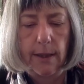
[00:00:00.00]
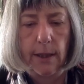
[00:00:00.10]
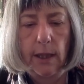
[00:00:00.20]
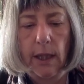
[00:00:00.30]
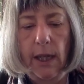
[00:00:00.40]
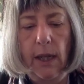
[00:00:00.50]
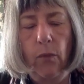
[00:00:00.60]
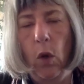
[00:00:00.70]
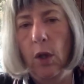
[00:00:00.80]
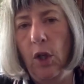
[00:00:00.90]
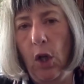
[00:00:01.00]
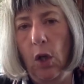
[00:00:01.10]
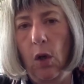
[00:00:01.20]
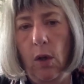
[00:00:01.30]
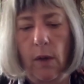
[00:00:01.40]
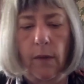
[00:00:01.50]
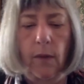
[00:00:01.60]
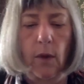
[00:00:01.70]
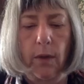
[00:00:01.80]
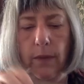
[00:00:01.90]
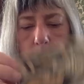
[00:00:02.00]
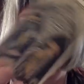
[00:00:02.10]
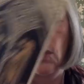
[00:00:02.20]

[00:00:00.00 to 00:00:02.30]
You leave what no longer serves you.